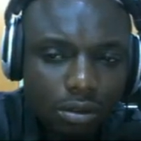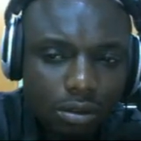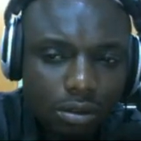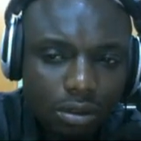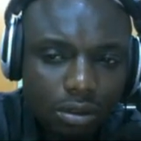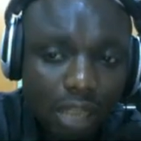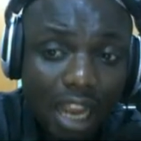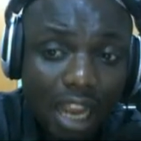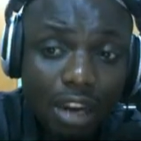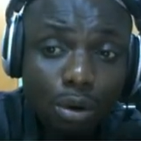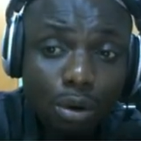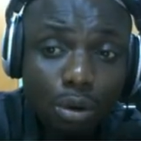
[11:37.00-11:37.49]

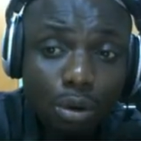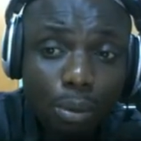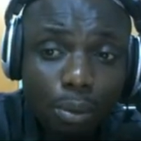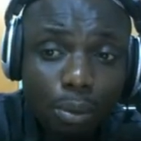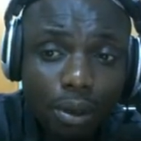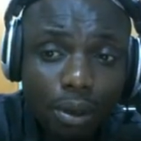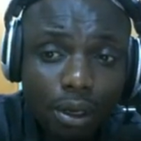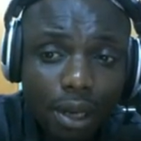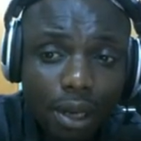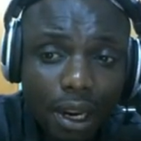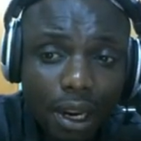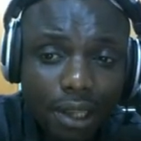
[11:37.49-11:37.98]
Are you with
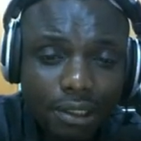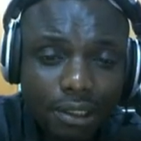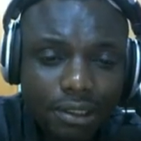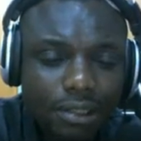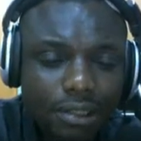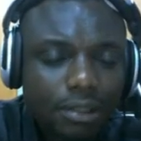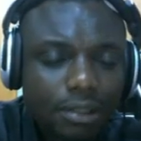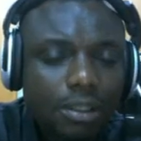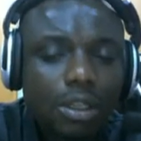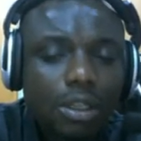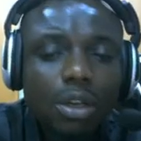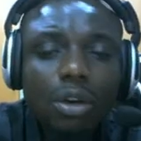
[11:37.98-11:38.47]
me, guys?
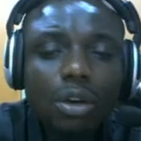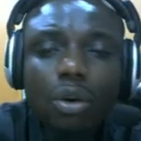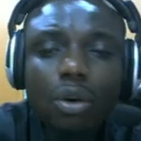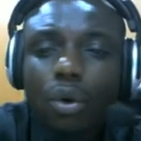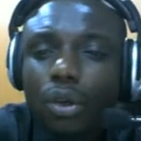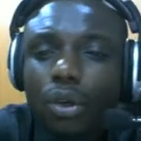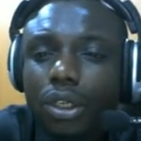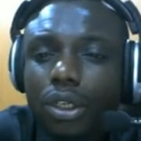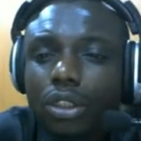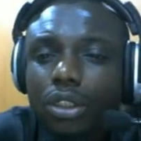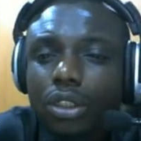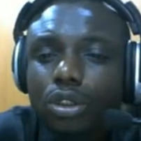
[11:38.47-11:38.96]

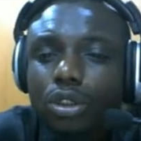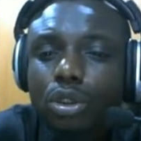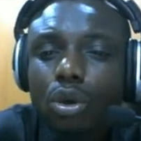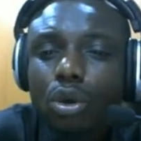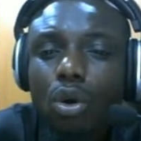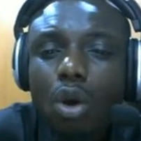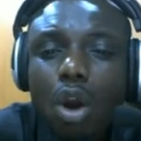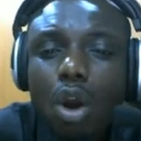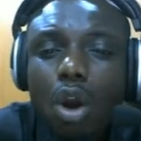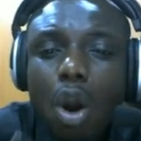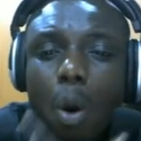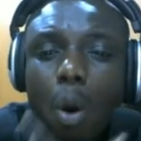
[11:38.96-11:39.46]
Okay,
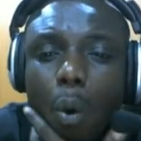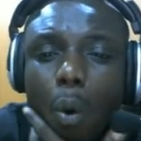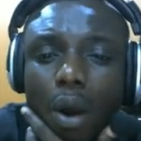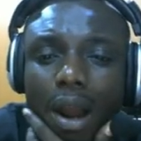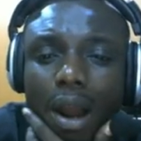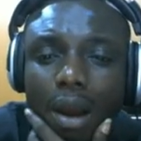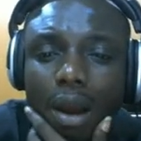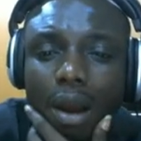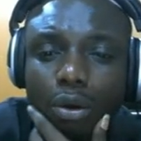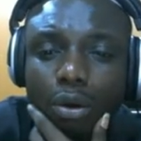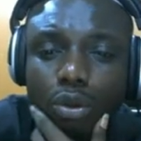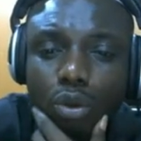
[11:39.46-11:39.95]
so what
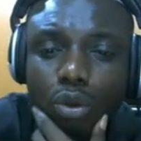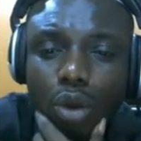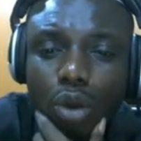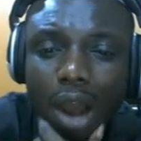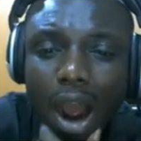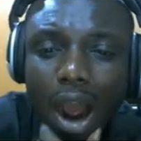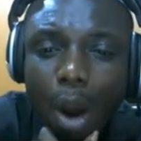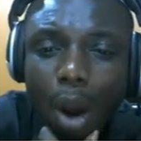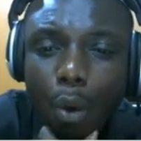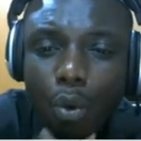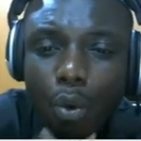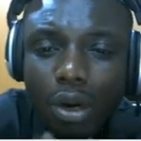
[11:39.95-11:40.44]
I'll do, I
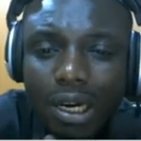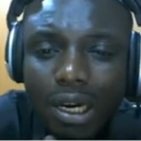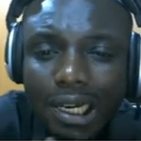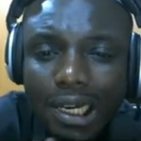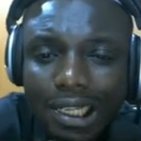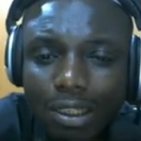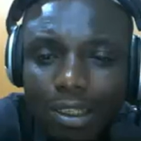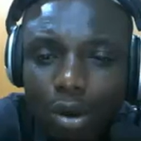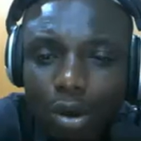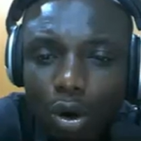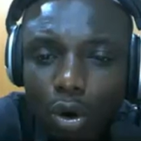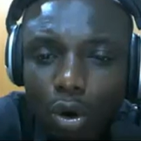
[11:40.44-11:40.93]
will click
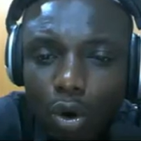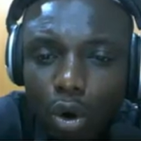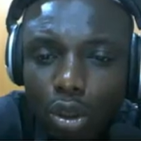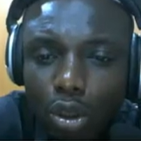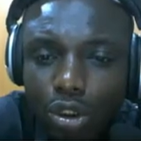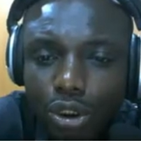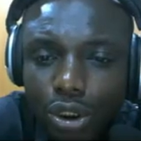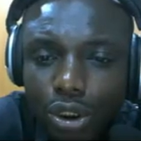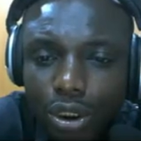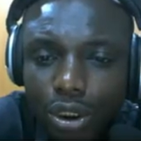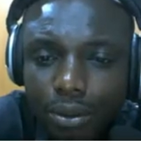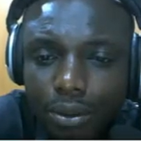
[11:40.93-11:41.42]
on
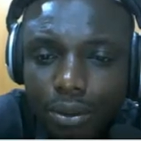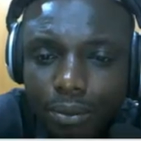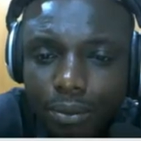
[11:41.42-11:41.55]
country.